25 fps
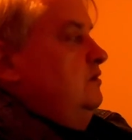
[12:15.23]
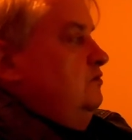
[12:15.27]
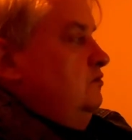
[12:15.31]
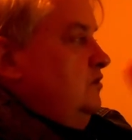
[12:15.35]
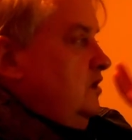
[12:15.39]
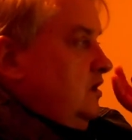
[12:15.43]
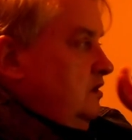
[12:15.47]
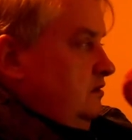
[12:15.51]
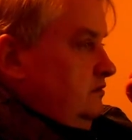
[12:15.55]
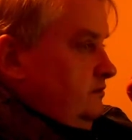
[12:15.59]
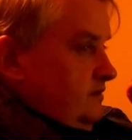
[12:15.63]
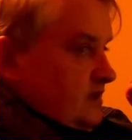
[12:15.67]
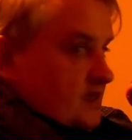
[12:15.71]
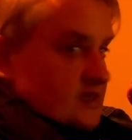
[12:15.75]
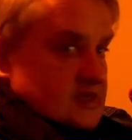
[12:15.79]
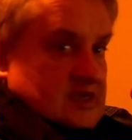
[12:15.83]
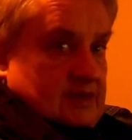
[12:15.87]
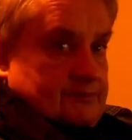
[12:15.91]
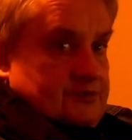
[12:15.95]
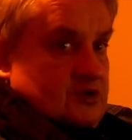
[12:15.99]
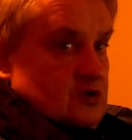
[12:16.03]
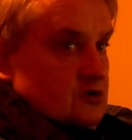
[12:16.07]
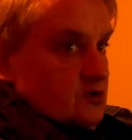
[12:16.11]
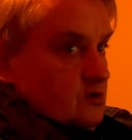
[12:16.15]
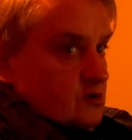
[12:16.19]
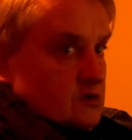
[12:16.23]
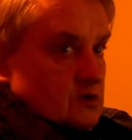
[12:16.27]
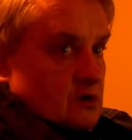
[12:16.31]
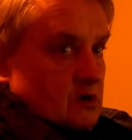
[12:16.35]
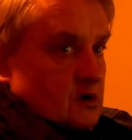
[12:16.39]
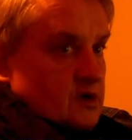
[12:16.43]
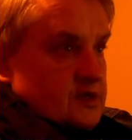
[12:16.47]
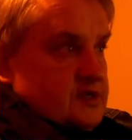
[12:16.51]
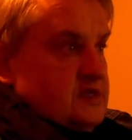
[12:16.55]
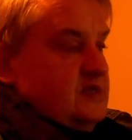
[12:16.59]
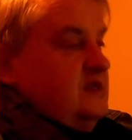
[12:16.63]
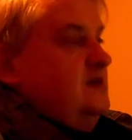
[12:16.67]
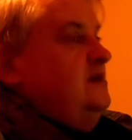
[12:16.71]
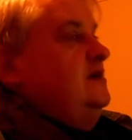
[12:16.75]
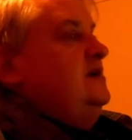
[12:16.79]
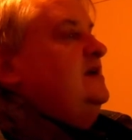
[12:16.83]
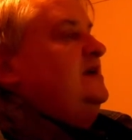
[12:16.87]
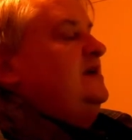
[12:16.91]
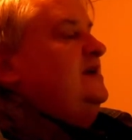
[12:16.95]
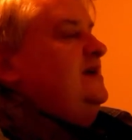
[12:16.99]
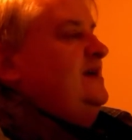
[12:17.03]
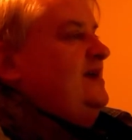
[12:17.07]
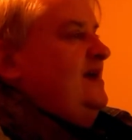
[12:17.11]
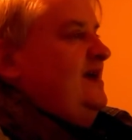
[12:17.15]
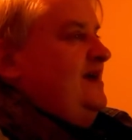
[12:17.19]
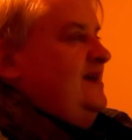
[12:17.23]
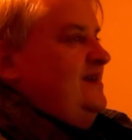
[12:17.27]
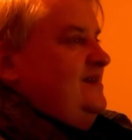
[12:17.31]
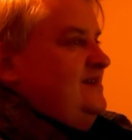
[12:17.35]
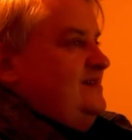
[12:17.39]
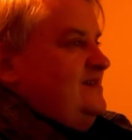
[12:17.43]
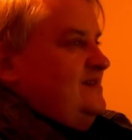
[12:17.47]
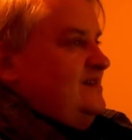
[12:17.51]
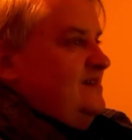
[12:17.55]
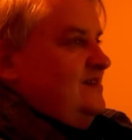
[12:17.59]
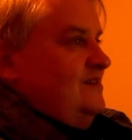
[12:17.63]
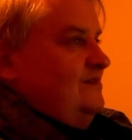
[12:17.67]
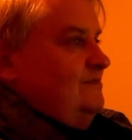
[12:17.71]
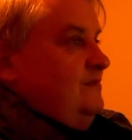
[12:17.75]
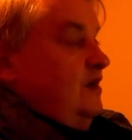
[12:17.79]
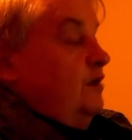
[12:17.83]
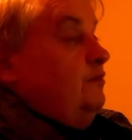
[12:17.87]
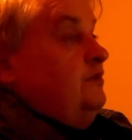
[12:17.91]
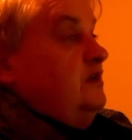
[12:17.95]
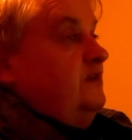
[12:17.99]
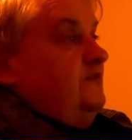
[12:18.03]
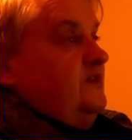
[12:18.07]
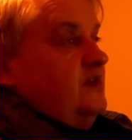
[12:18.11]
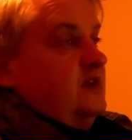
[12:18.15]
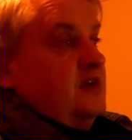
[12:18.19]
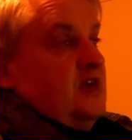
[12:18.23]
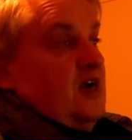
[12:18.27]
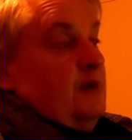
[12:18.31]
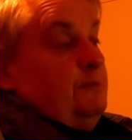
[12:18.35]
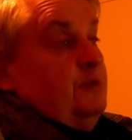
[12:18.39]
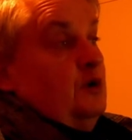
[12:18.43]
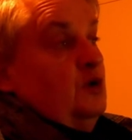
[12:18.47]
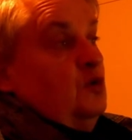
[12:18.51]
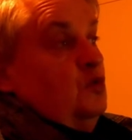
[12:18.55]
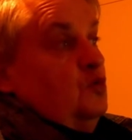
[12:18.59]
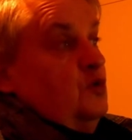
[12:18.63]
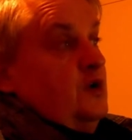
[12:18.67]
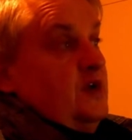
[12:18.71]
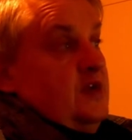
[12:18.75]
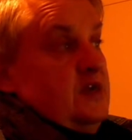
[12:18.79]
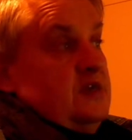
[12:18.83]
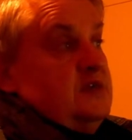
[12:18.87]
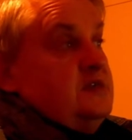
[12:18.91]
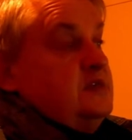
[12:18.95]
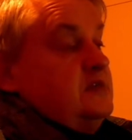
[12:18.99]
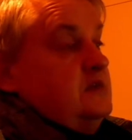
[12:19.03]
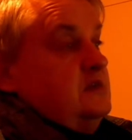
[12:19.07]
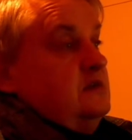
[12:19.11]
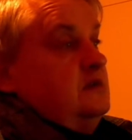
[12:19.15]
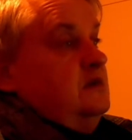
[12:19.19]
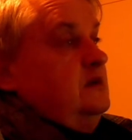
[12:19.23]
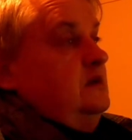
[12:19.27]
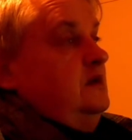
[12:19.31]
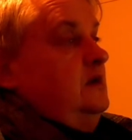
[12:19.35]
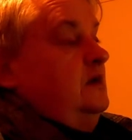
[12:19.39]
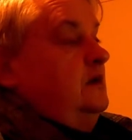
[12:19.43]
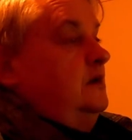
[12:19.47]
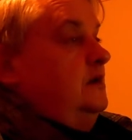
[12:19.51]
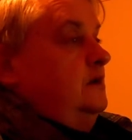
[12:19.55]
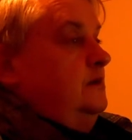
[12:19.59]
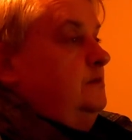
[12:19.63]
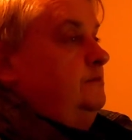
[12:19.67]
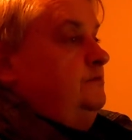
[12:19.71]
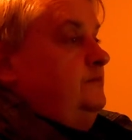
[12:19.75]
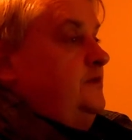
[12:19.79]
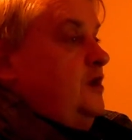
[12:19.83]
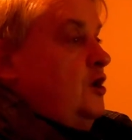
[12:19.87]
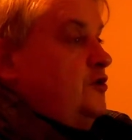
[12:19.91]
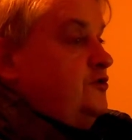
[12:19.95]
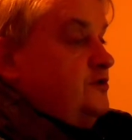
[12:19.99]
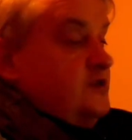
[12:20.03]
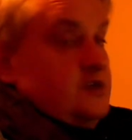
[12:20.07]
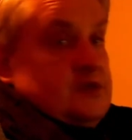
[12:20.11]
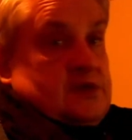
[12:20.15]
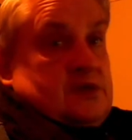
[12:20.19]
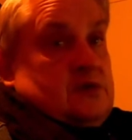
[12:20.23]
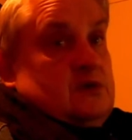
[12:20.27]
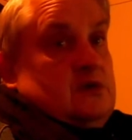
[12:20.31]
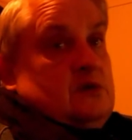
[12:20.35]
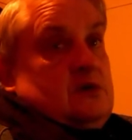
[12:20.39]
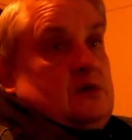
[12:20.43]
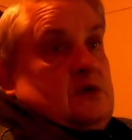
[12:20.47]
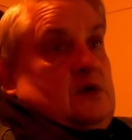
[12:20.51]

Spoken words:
Well, it's up to you guys, and I'll give it a couple of weeks notice,